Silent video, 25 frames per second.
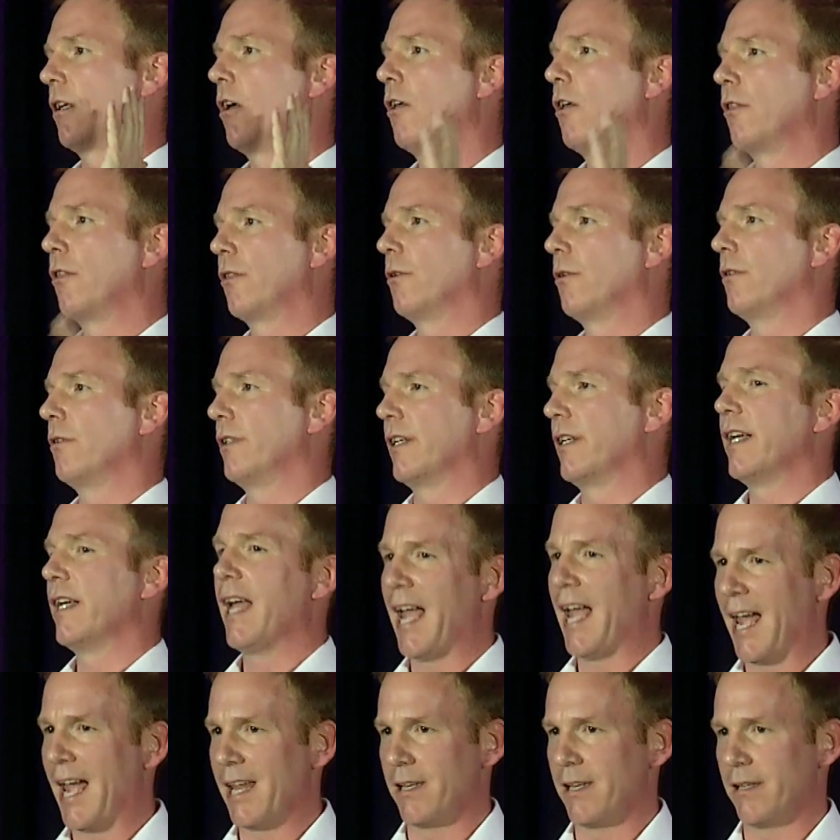third
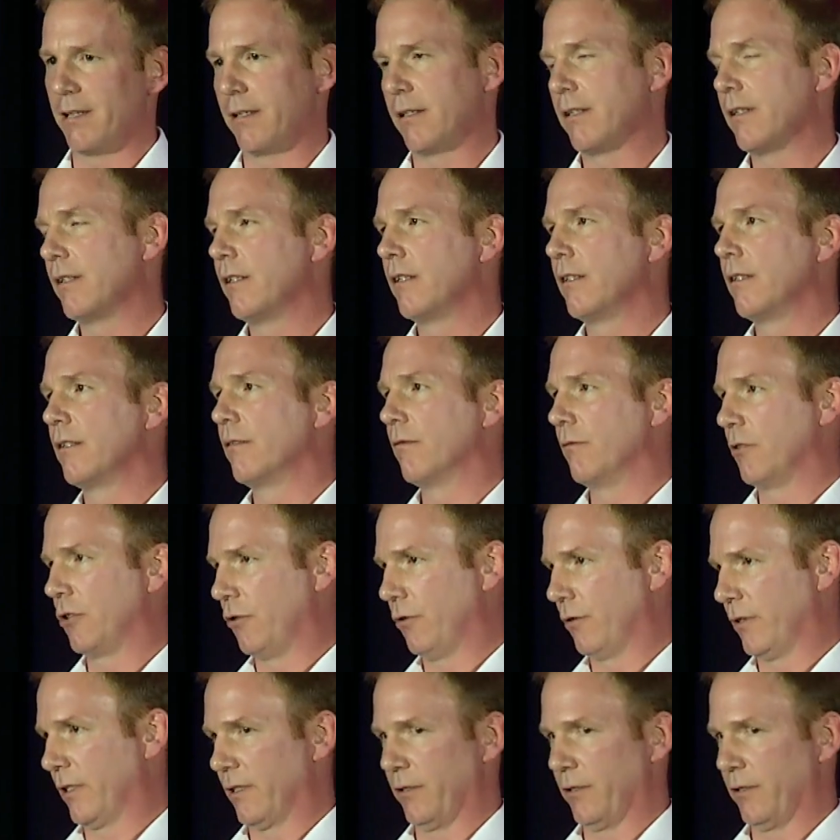hand, which you can